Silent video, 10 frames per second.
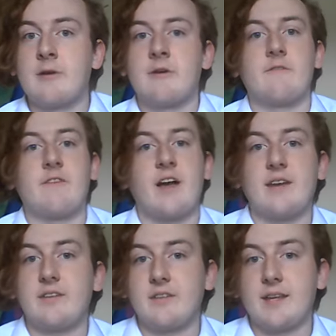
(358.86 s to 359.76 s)

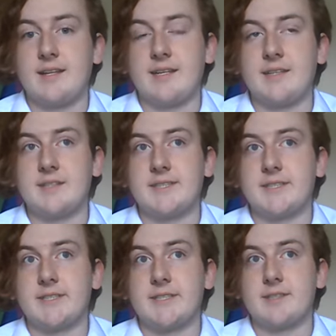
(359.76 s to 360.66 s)
find that
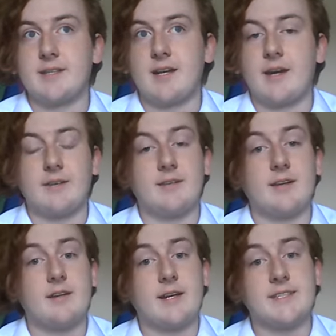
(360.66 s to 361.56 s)
is an
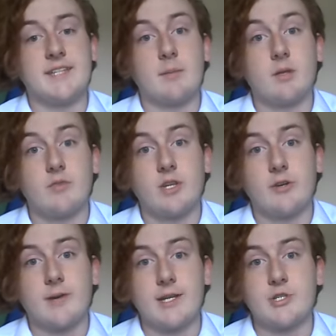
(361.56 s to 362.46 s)
example of
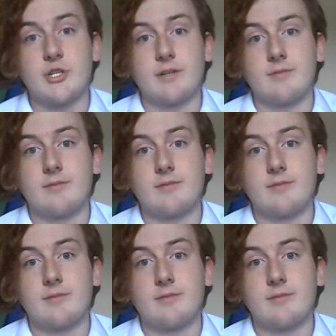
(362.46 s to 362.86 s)
alliteration,